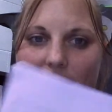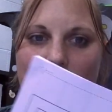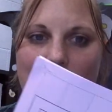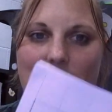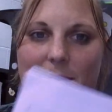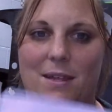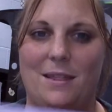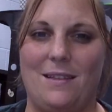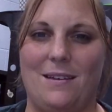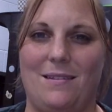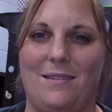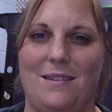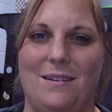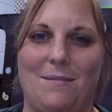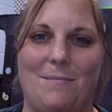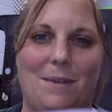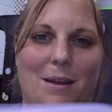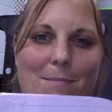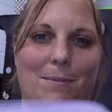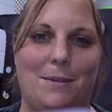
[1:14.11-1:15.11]
Um, and then there
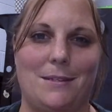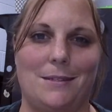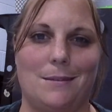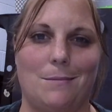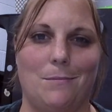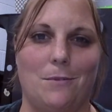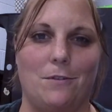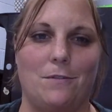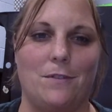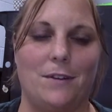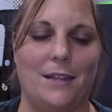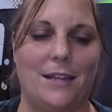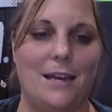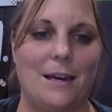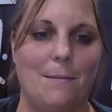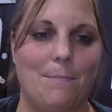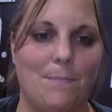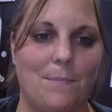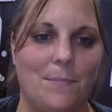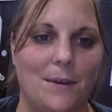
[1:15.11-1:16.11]
might be some
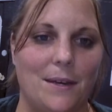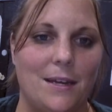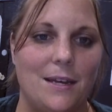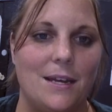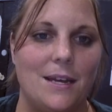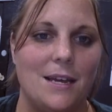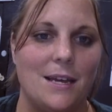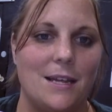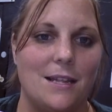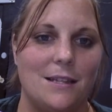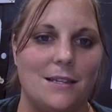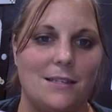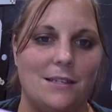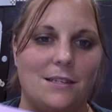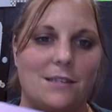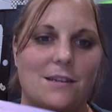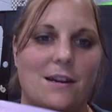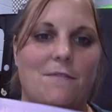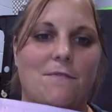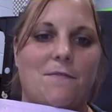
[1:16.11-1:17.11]
overlap, but this
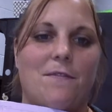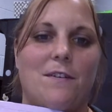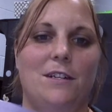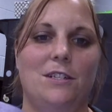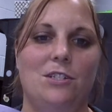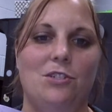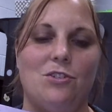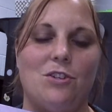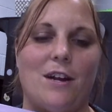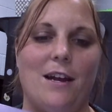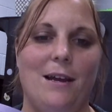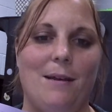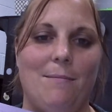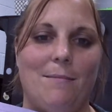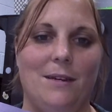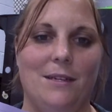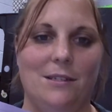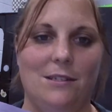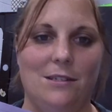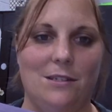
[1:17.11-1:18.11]
is our first
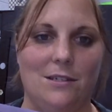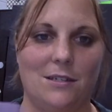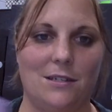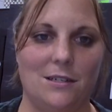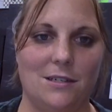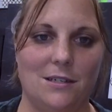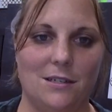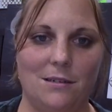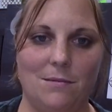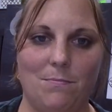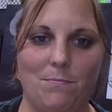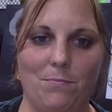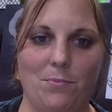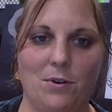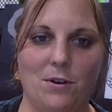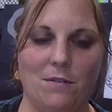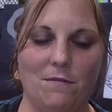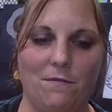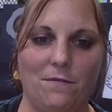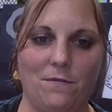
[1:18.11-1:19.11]
trimester
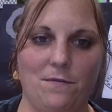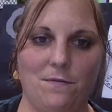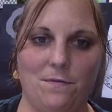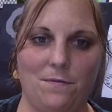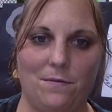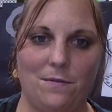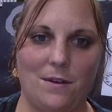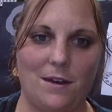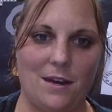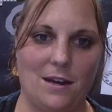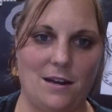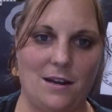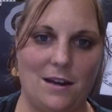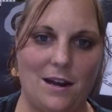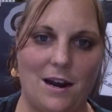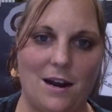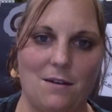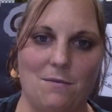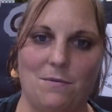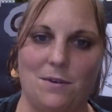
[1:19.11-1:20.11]
port, uh,
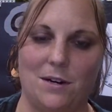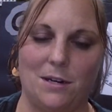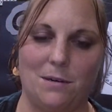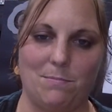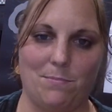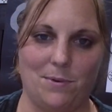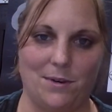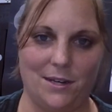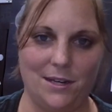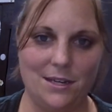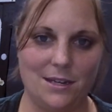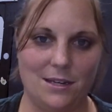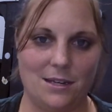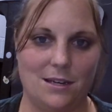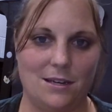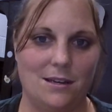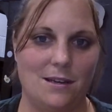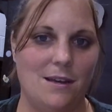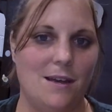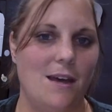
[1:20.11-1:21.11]
art workbook.
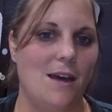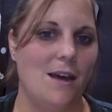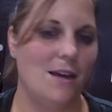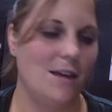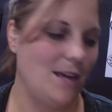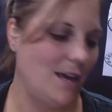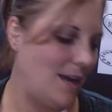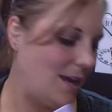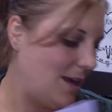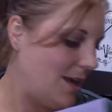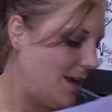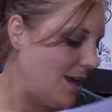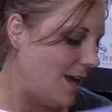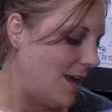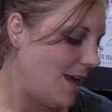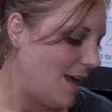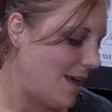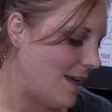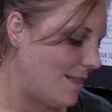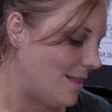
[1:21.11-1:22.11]
Okay.
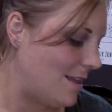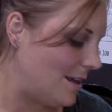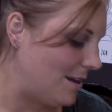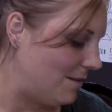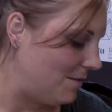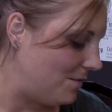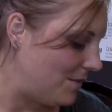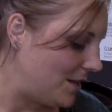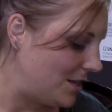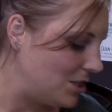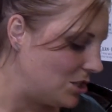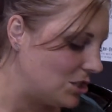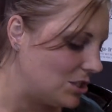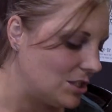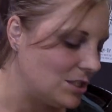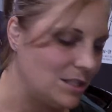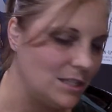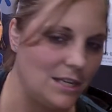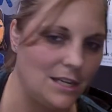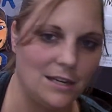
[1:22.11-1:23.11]
And then
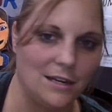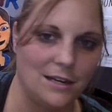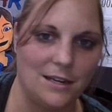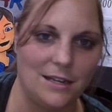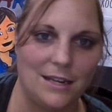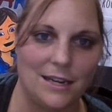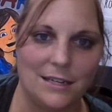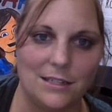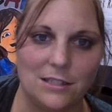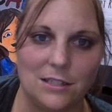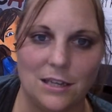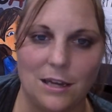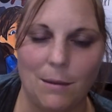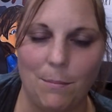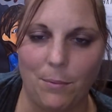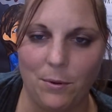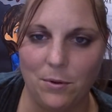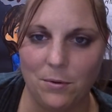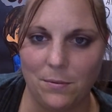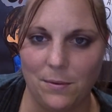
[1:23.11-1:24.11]
eventually in the next
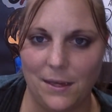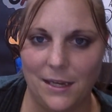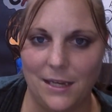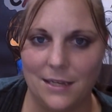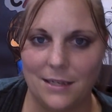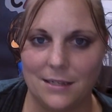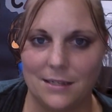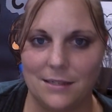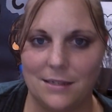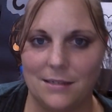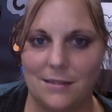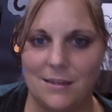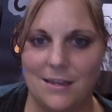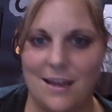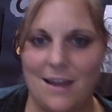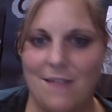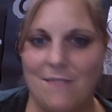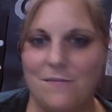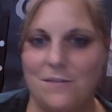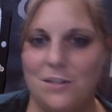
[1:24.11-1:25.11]
couple weeks,
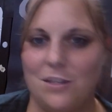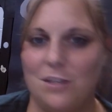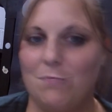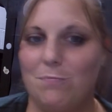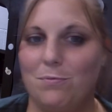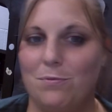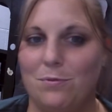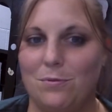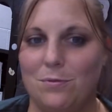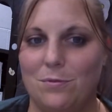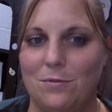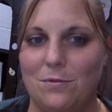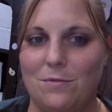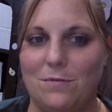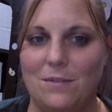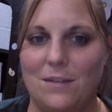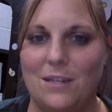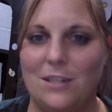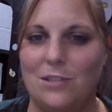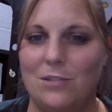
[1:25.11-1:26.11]
after you
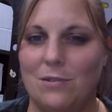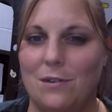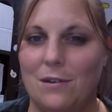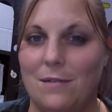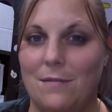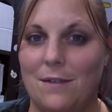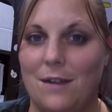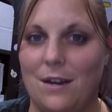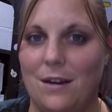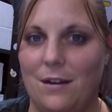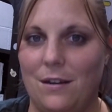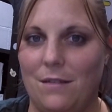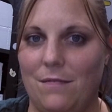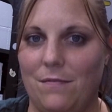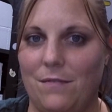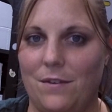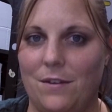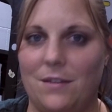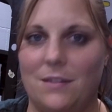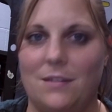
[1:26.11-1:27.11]
prove that you are ready
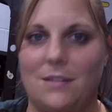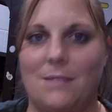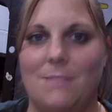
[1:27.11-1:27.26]
for this